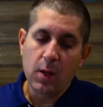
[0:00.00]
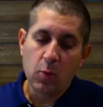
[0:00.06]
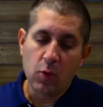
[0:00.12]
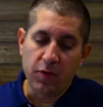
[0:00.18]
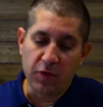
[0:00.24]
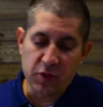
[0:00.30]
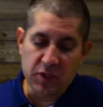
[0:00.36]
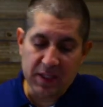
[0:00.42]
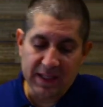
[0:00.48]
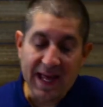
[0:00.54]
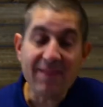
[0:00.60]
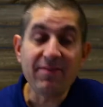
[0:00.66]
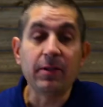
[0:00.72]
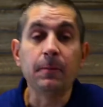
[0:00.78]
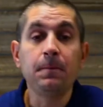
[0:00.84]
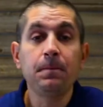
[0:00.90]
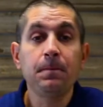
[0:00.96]
Well, verse
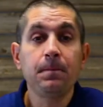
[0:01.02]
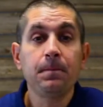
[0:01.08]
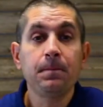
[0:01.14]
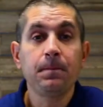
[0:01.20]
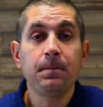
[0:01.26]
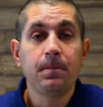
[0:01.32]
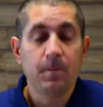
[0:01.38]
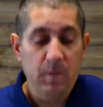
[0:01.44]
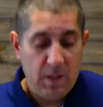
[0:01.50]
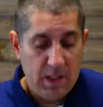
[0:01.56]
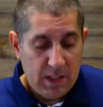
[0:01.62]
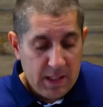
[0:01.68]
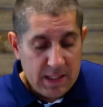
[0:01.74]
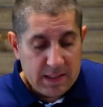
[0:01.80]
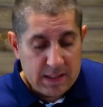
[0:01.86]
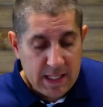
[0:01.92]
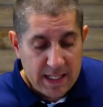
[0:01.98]
11
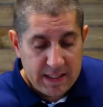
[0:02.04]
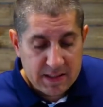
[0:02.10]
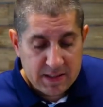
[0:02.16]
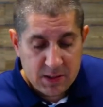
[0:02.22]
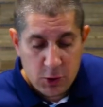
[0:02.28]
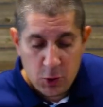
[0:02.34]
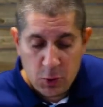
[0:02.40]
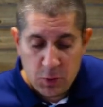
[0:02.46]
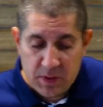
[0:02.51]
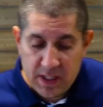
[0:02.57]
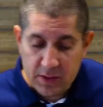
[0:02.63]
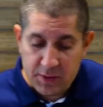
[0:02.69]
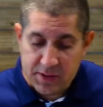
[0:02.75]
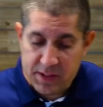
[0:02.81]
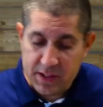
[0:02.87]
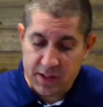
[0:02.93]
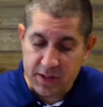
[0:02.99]
in Titus 2
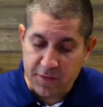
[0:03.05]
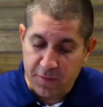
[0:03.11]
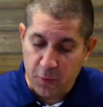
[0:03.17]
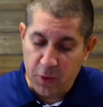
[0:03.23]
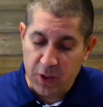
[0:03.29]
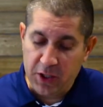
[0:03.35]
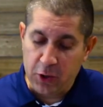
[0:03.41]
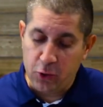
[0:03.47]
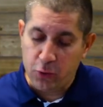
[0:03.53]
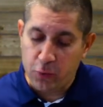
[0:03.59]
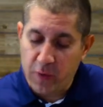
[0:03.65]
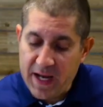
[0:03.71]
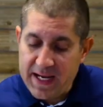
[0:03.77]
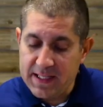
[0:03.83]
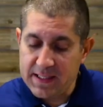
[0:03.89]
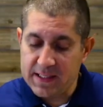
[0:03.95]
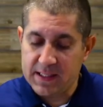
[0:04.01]
tells us, For the
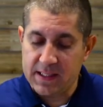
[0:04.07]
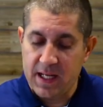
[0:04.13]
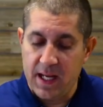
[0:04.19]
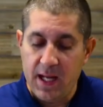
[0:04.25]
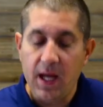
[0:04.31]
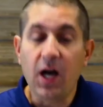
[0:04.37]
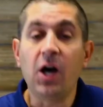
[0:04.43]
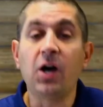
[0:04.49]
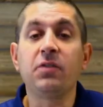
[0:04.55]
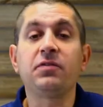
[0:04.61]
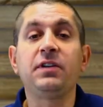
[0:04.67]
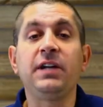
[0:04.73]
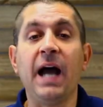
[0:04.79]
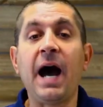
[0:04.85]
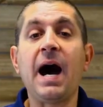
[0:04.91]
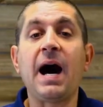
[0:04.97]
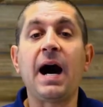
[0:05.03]
grace of
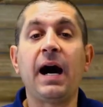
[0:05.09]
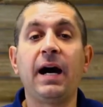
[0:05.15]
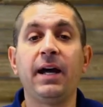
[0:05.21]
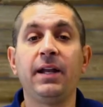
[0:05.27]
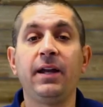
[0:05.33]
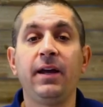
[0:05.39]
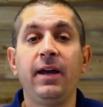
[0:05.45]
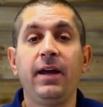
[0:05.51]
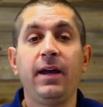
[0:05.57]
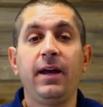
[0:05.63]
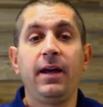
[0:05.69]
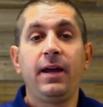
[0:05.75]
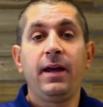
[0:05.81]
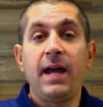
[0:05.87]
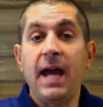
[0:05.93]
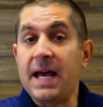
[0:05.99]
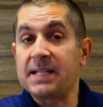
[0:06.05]
God
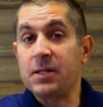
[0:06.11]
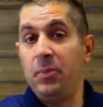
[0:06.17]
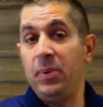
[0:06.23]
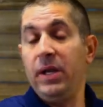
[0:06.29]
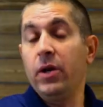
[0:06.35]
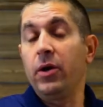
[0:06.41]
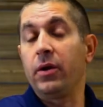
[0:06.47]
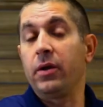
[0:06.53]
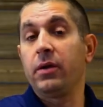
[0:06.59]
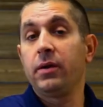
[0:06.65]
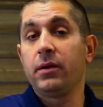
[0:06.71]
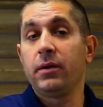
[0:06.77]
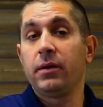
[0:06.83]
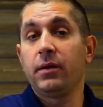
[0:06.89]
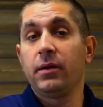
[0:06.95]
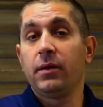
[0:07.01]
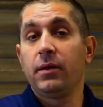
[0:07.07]
has appeared.
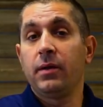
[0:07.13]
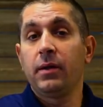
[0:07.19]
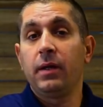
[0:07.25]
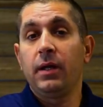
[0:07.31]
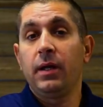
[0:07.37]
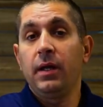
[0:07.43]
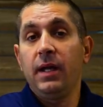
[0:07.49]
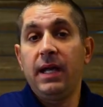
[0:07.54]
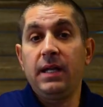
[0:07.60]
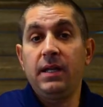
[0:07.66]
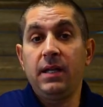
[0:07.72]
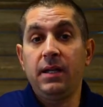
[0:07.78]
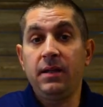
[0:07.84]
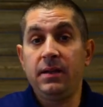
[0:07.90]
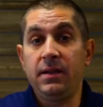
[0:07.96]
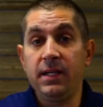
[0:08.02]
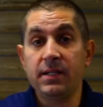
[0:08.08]
And
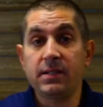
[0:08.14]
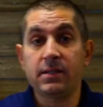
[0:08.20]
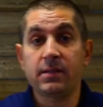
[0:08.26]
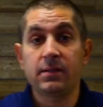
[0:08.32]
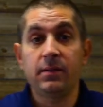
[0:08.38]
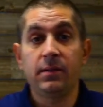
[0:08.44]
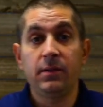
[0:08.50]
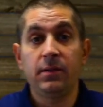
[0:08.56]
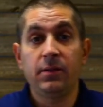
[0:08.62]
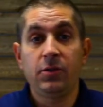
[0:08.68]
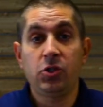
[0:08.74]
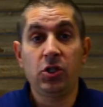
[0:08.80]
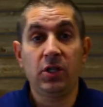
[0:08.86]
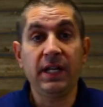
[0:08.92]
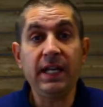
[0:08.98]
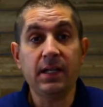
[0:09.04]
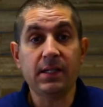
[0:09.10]
this
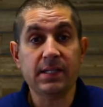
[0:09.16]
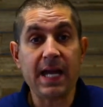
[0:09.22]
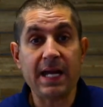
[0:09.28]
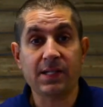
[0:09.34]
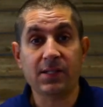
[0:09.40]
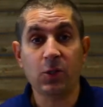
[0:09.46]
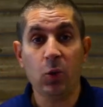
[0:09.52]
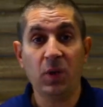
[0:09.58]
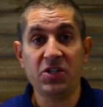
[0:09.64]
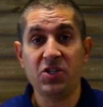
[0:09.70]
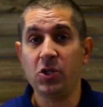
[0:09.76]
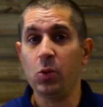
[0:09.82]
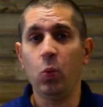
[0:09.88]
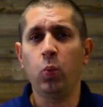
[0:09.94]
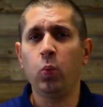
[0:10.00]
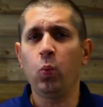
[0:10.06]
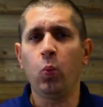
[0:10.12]
should lead us to ask the
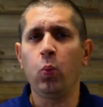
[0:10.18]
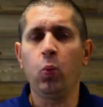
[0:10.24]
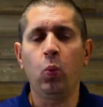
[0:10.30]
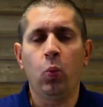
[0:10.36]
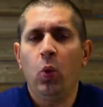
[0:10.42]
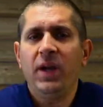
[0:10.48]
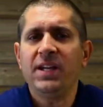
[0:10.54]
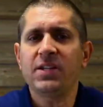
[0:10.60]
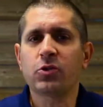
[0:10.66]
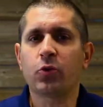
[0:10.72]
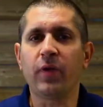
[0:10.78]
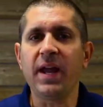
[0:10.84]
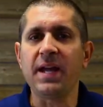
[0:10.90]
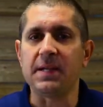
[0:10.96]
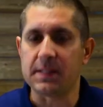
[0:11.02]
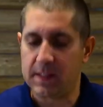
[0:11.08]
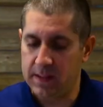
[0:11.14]
question what is
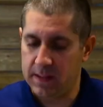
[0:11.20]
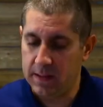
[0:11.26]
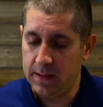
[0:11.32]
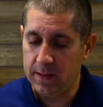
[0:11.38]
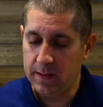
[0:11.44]
grace?